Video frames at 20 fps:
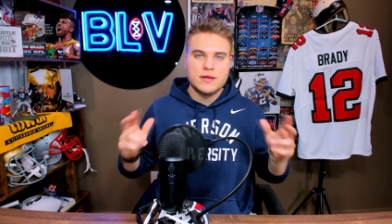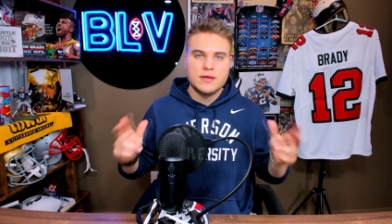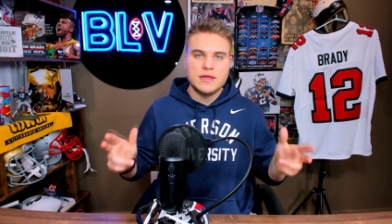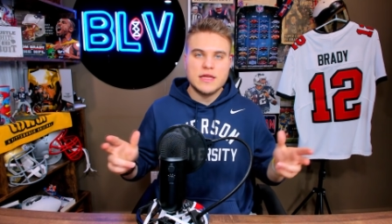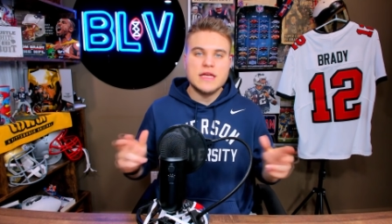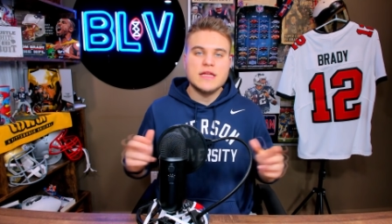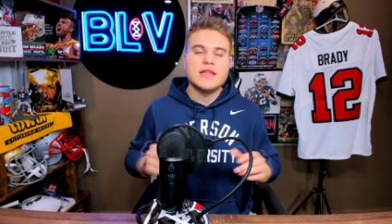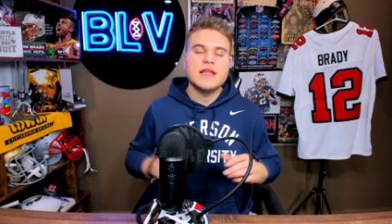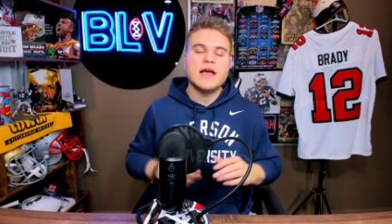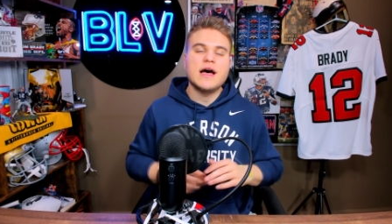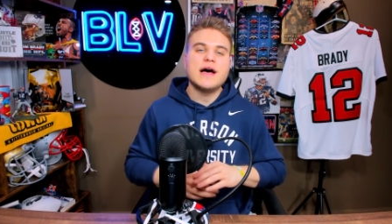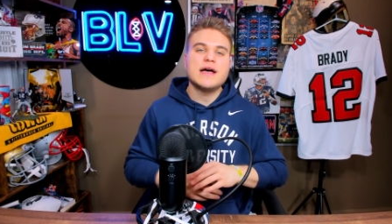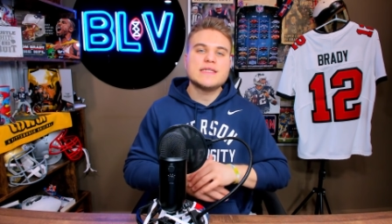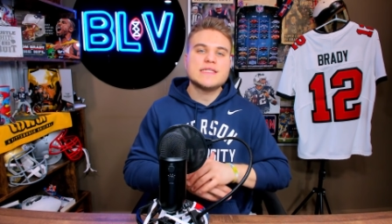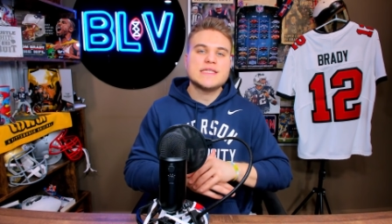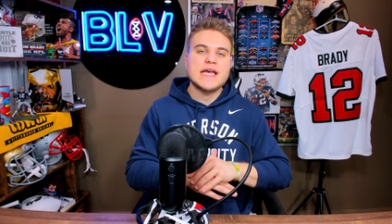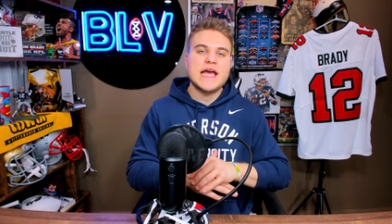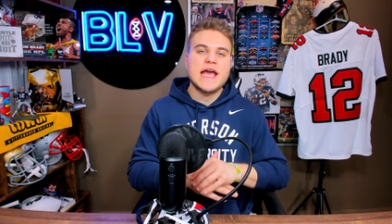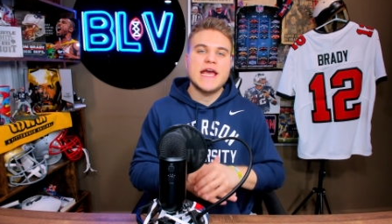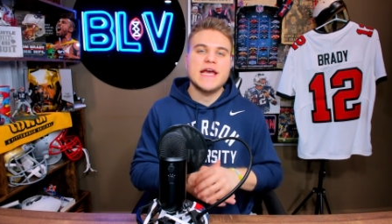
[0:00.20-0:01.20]
The
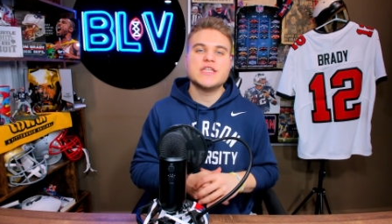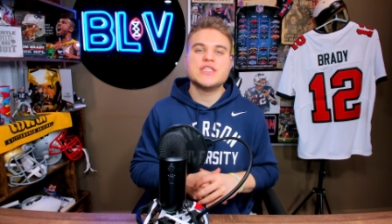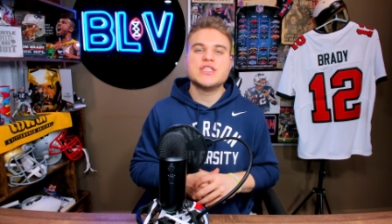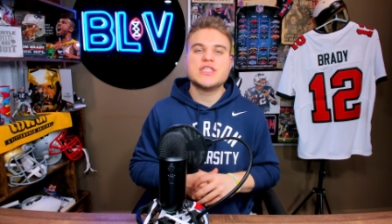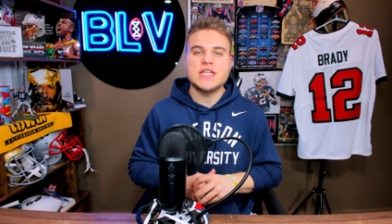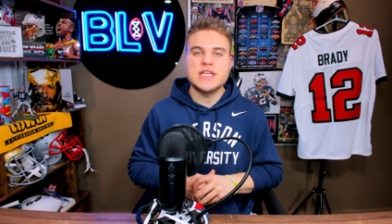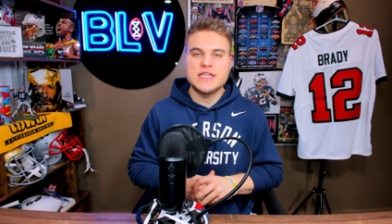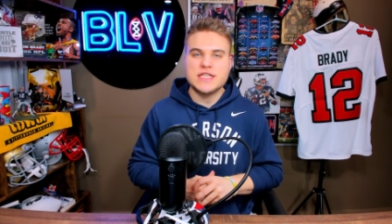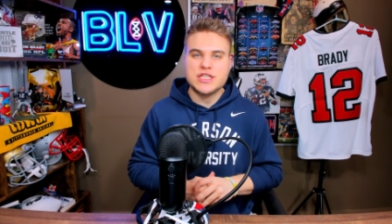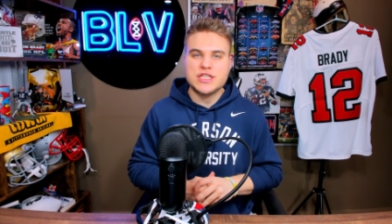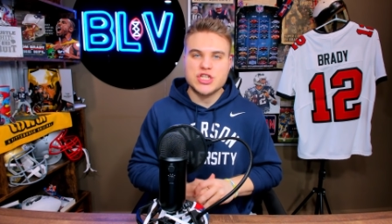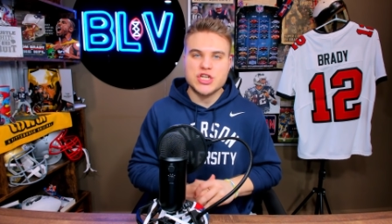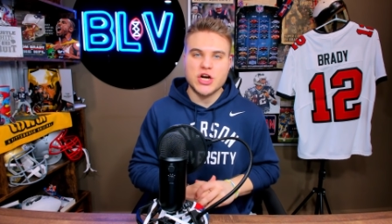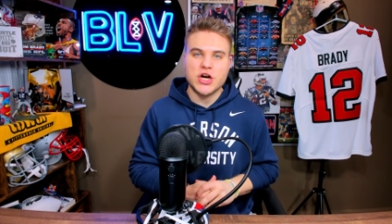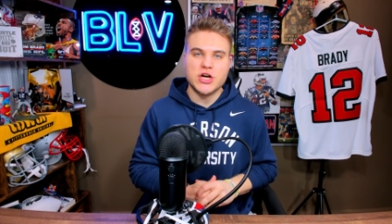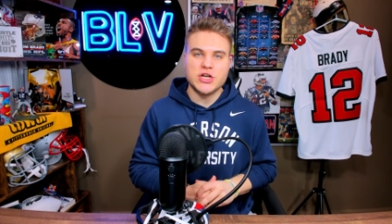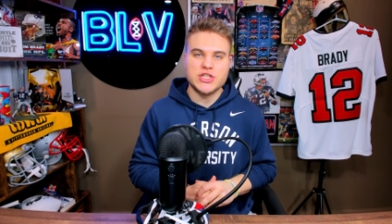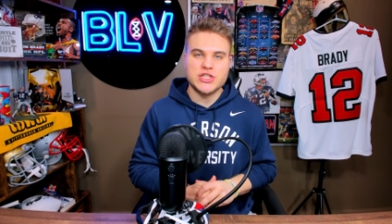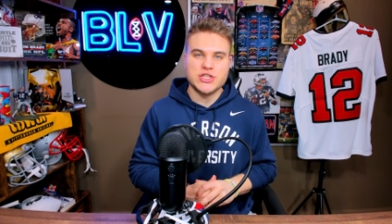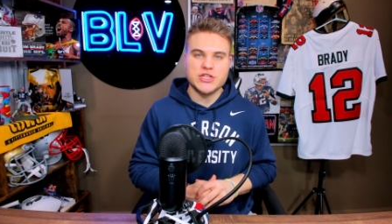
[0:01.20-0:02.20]
Los Angeles
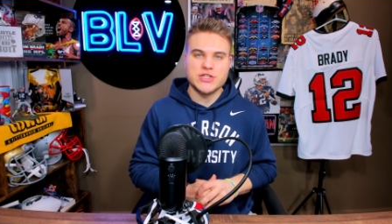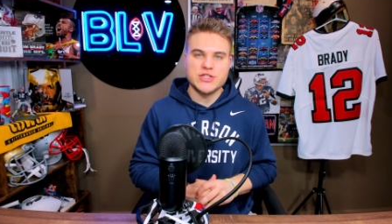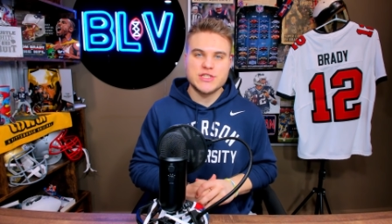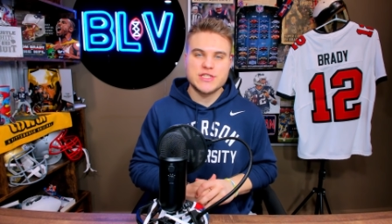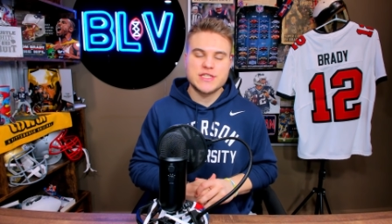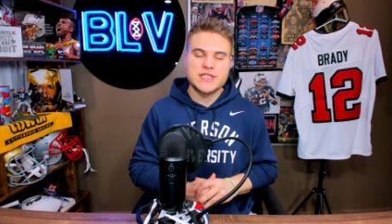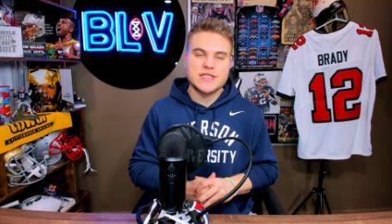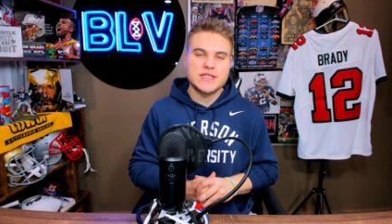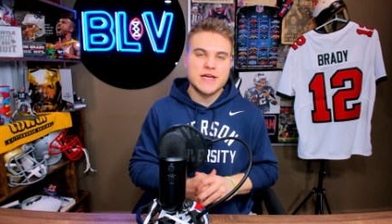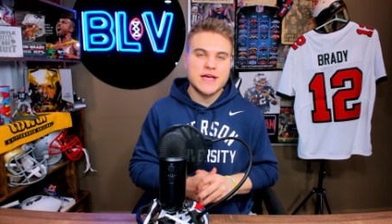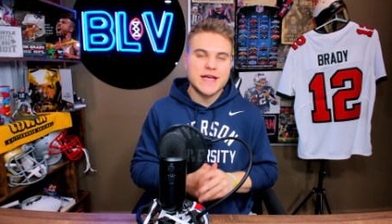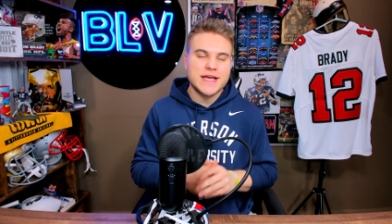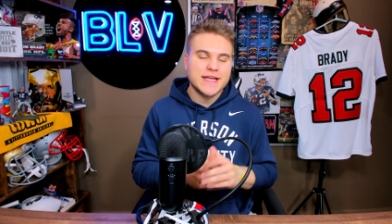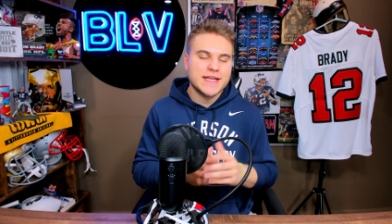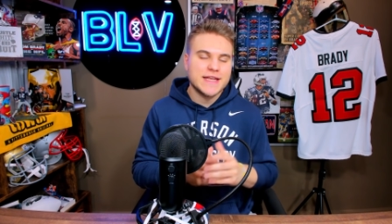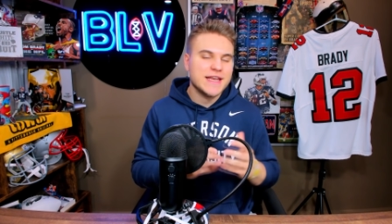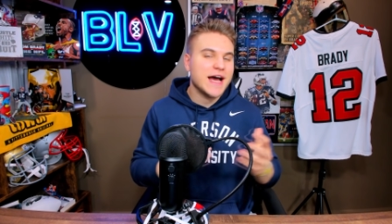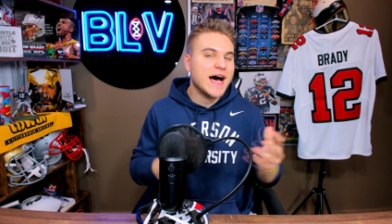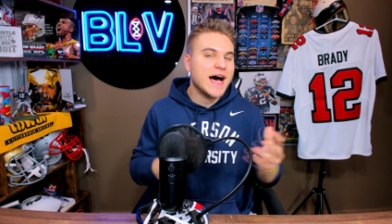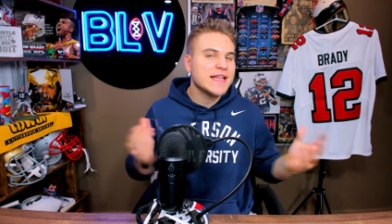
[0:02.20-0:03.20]
Chargers.
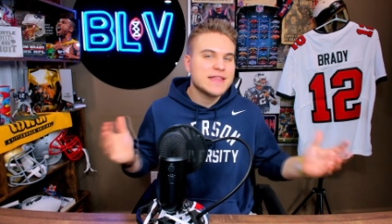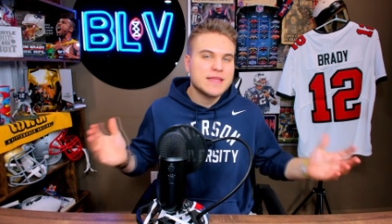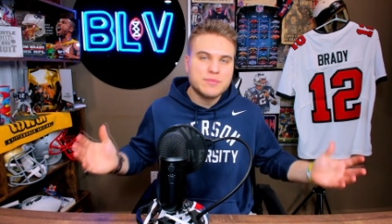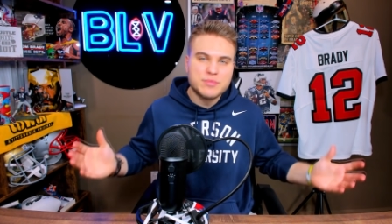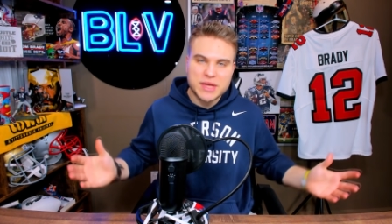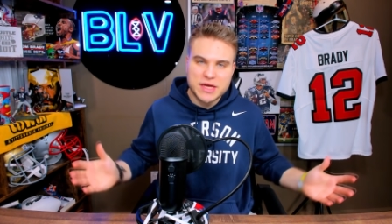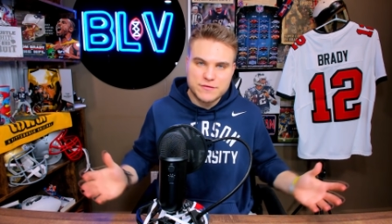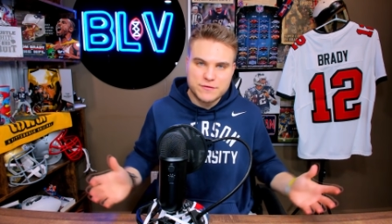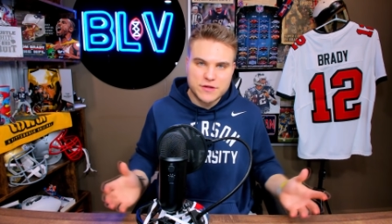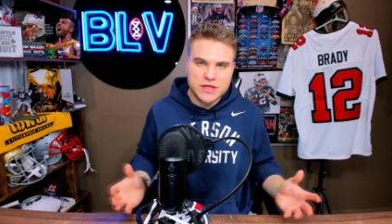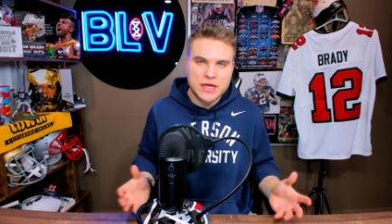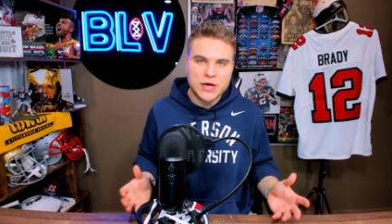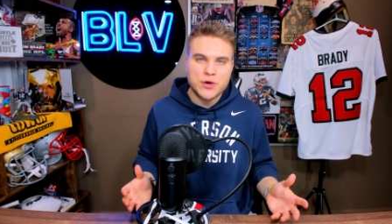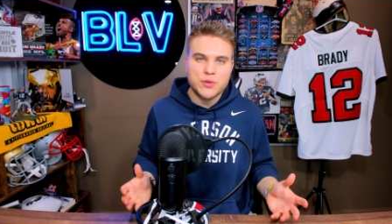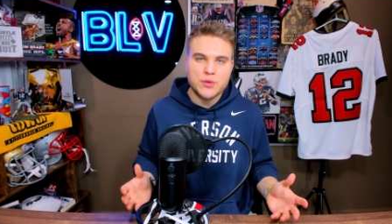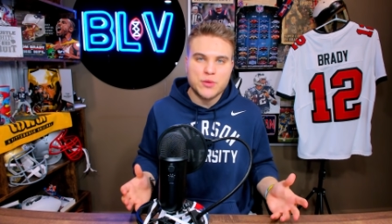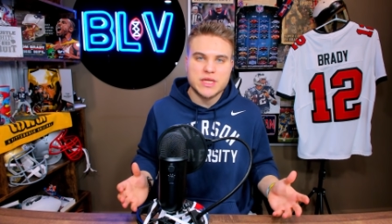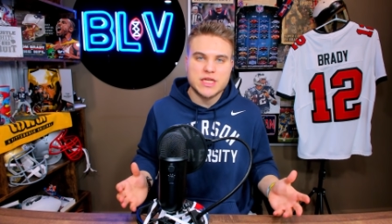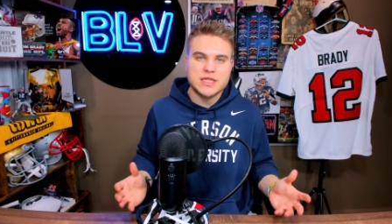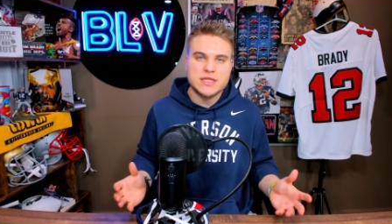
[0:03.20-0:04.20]
Not the Buffalo
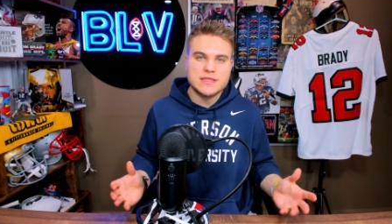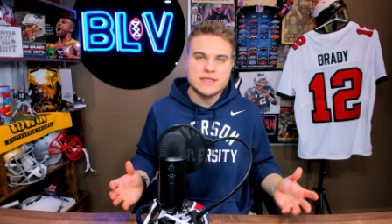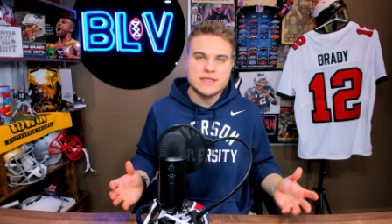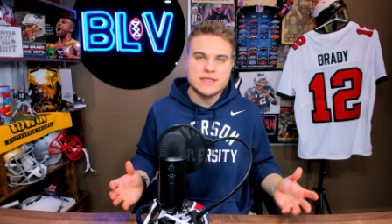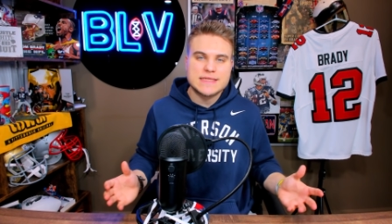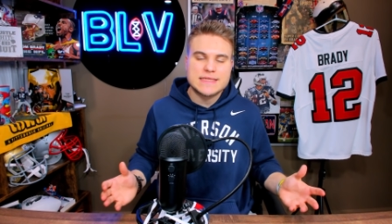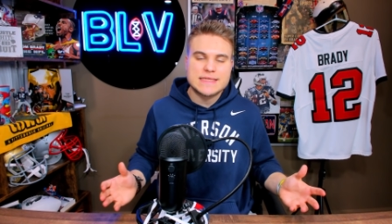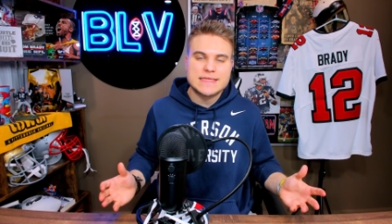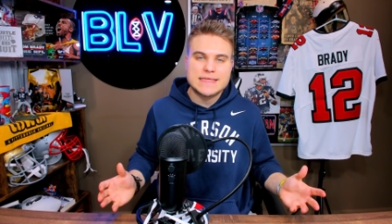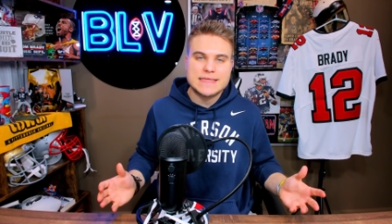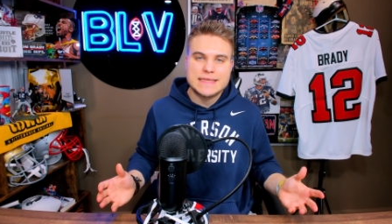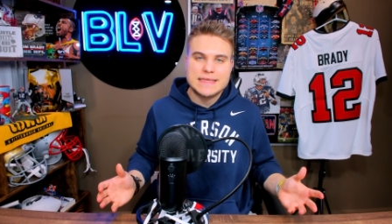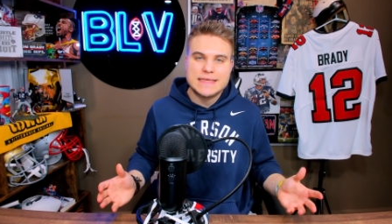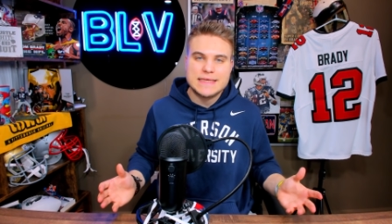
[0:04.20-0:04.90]
Bills.